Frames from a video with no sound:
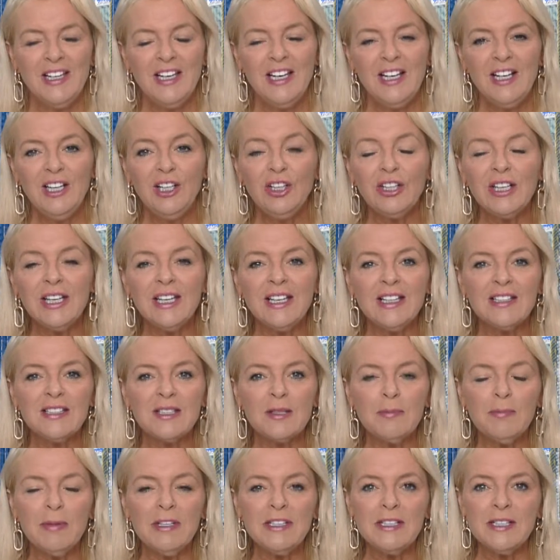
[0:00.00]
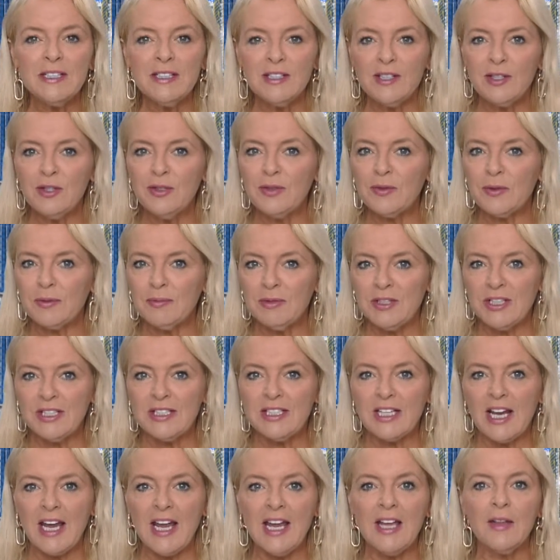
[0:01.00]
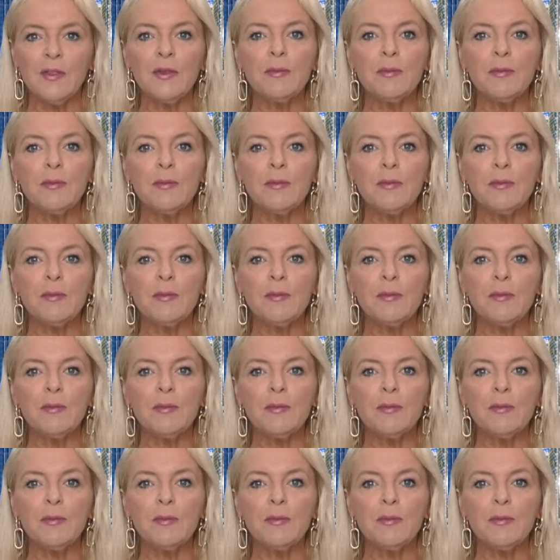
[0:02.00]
Looking at some business news from today, and the